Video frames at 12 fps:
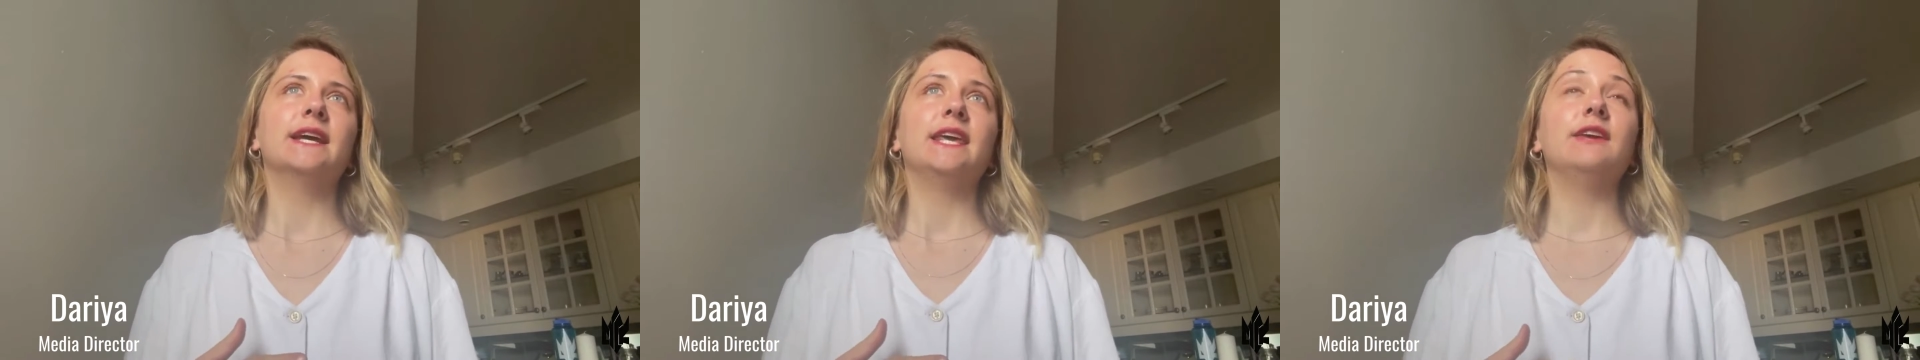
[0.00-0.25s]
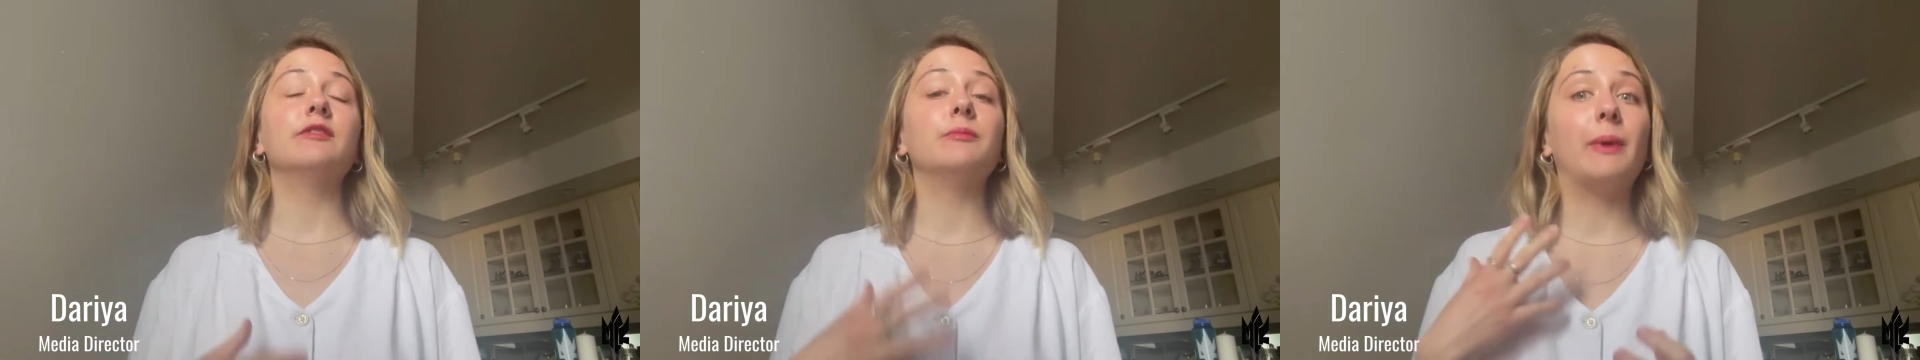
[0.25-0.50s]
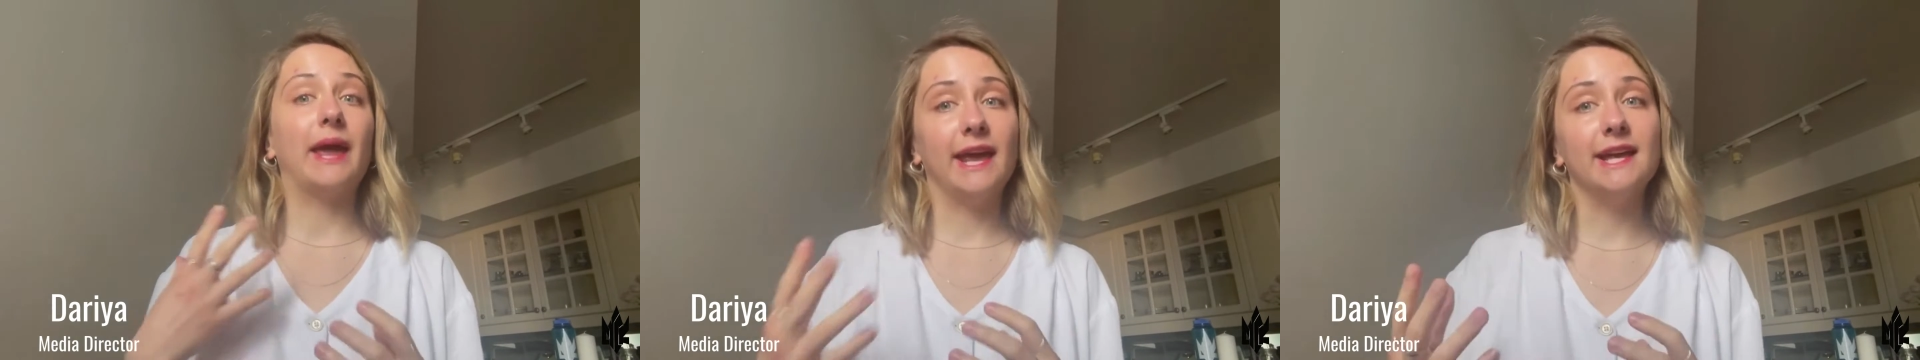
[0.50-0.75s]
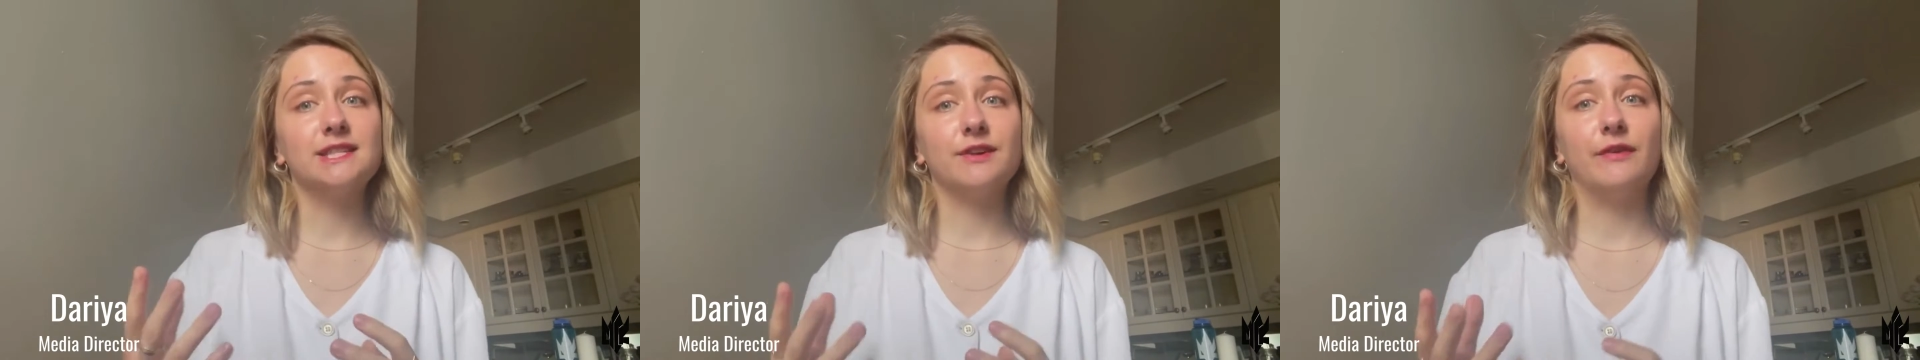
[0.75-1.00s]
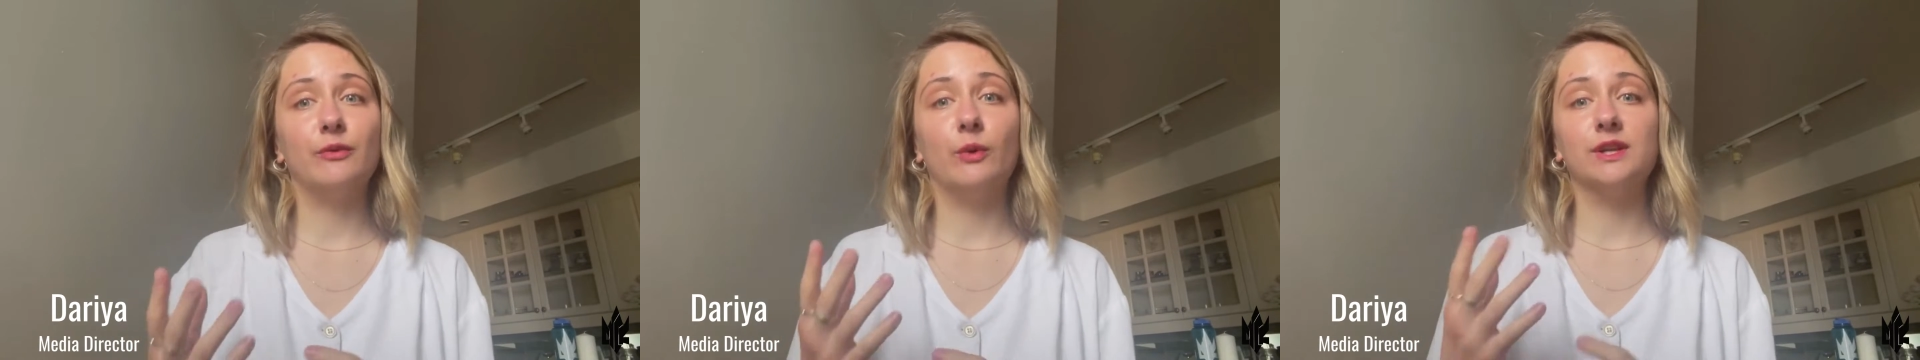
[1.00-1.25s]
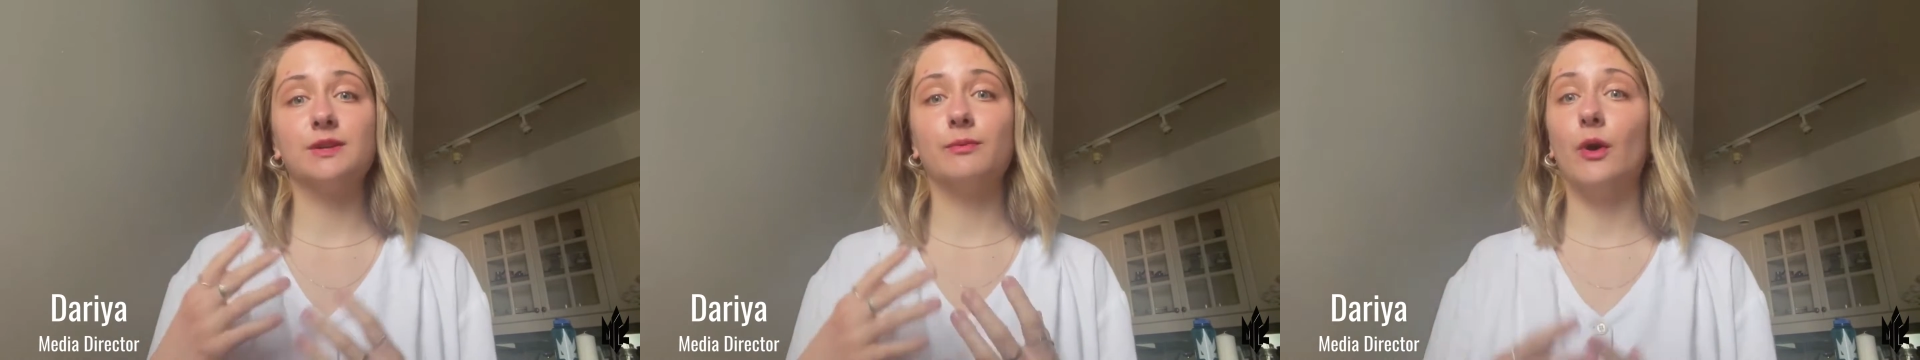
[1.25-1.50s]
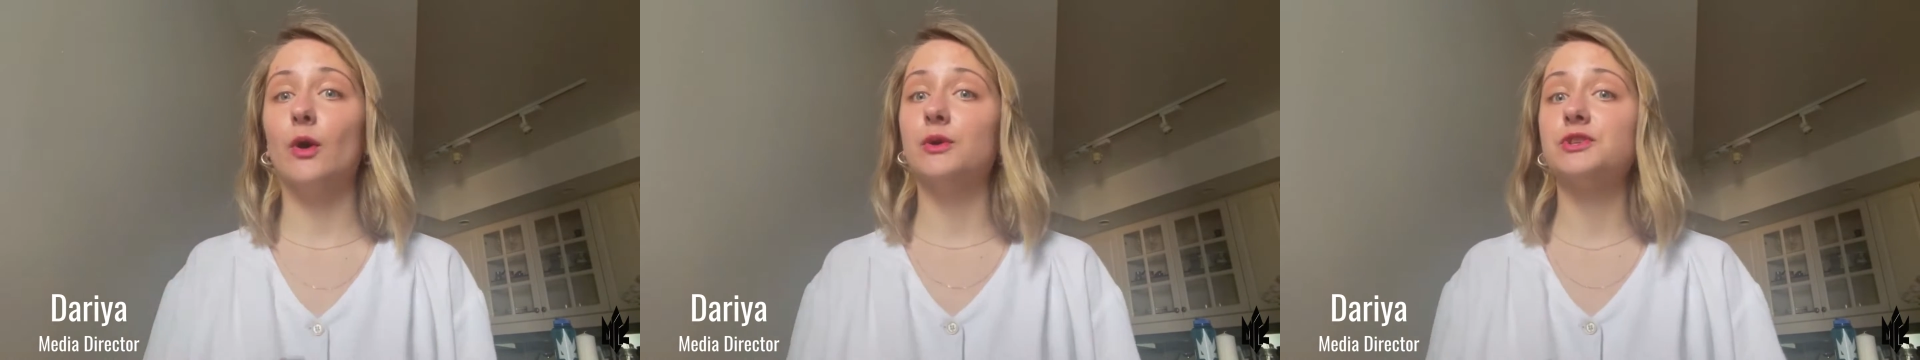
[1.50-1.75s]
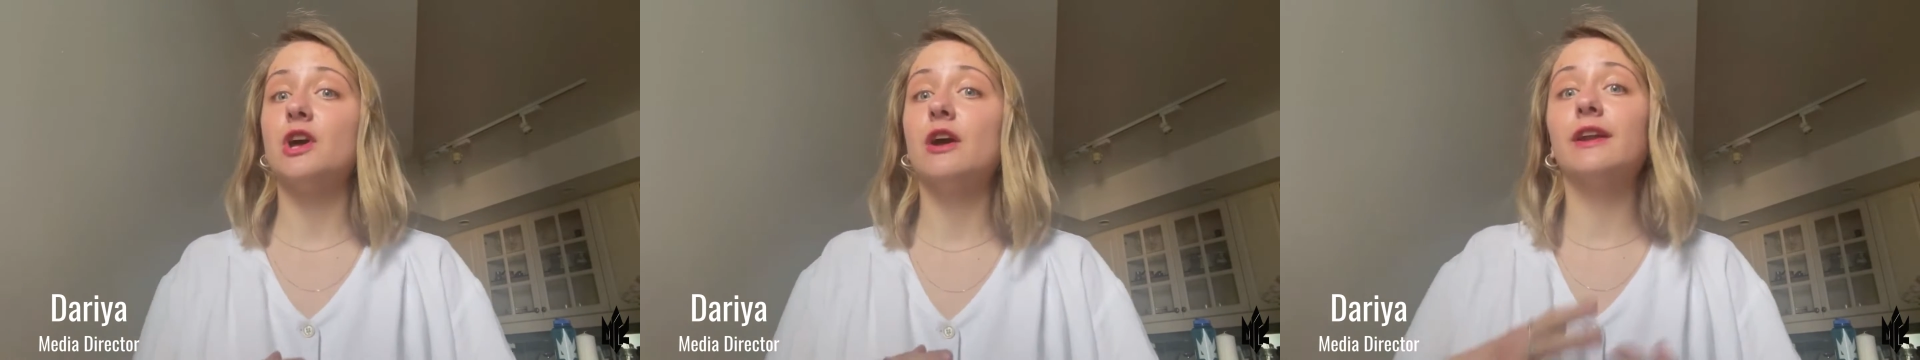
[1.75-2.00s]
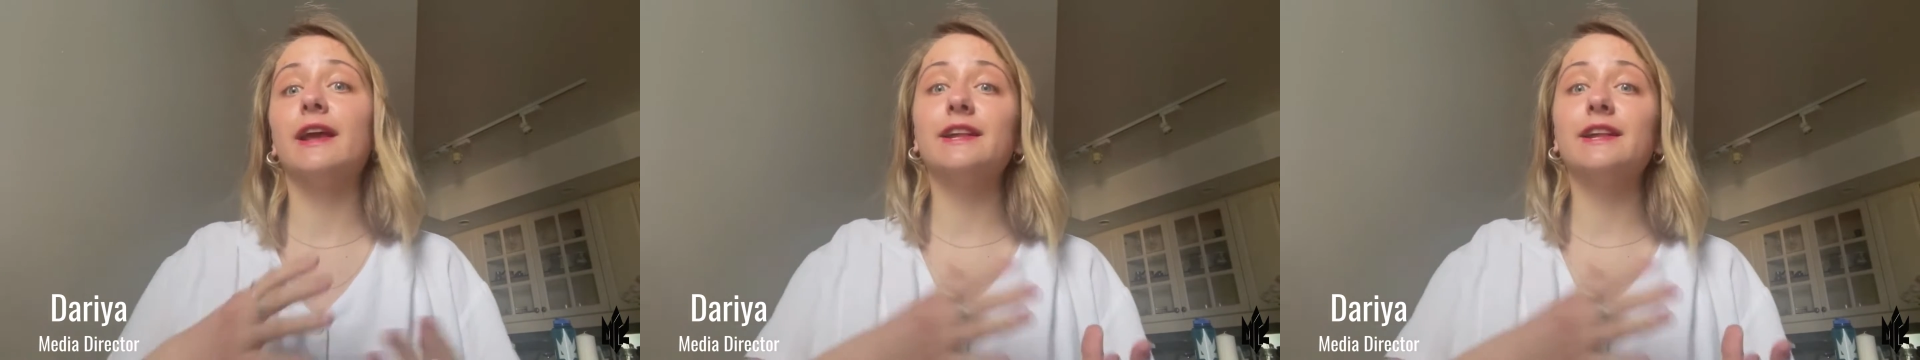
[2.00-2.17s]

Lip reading: even pace of what to post on